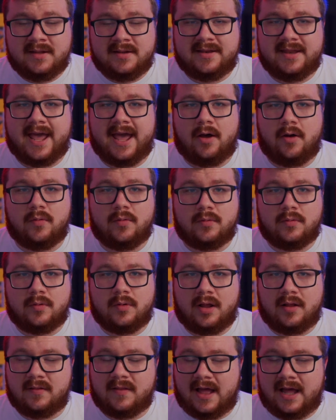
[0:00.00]
Now,
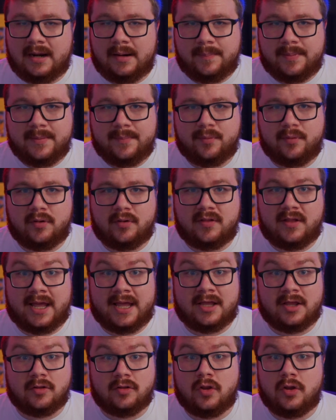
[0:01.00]
a lot of people are
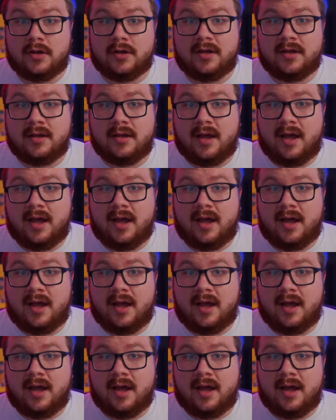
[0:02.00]
like, look,